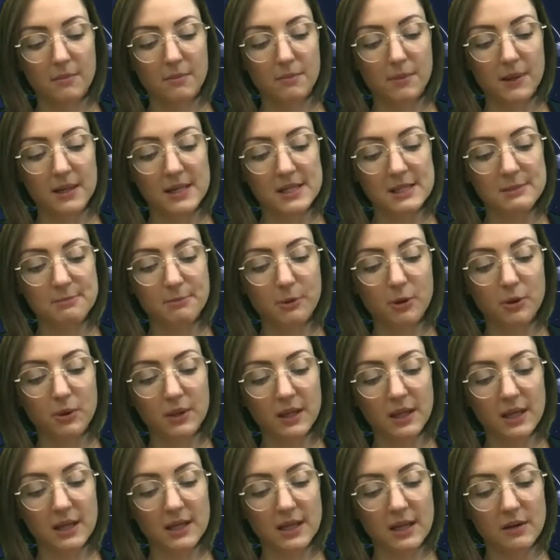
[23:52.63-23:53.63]
But he's
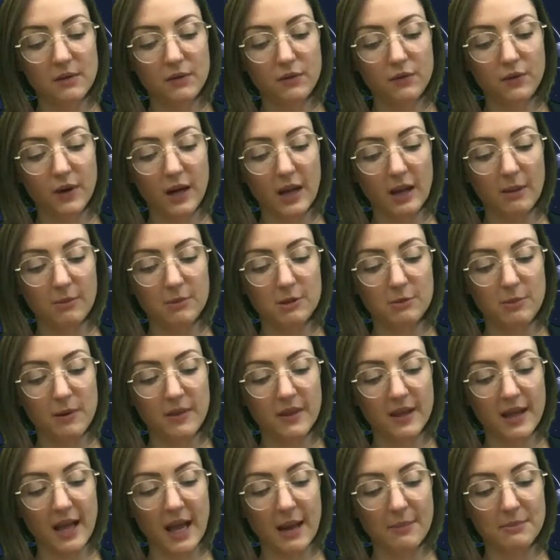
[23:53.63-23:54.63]
bullied and framed by
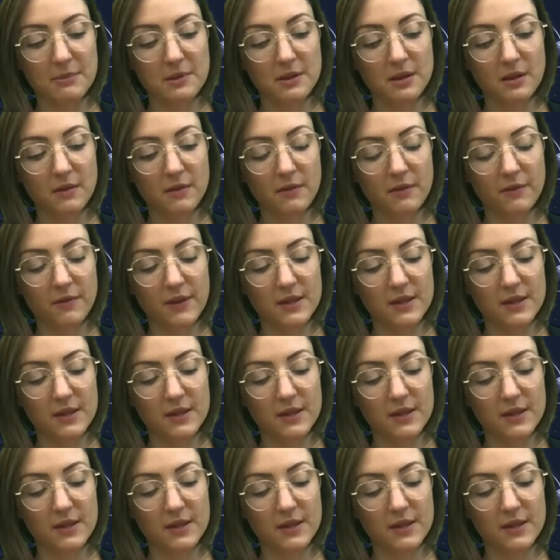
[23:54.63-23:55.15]
the captain of the